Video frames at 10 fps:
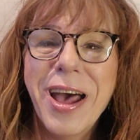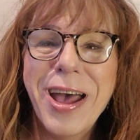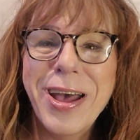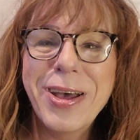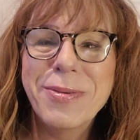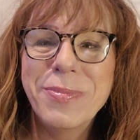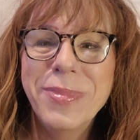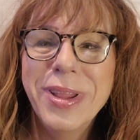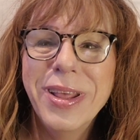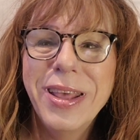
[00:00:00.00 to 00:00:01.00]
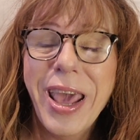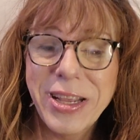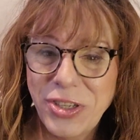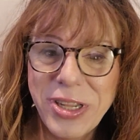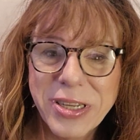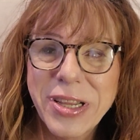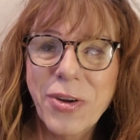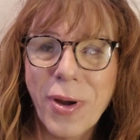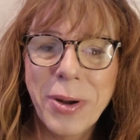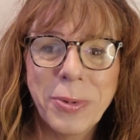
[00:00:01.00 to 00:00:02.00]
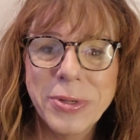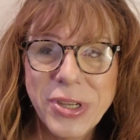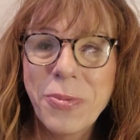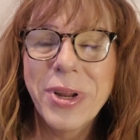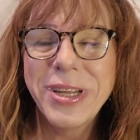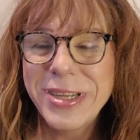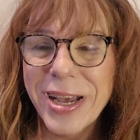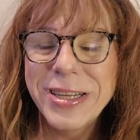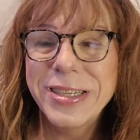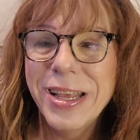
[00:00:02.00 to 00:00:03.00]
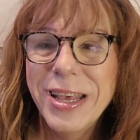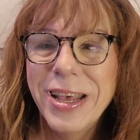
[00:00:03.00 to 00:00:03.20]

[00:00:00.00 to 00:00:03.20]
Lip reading: And she looks incredible. She really does.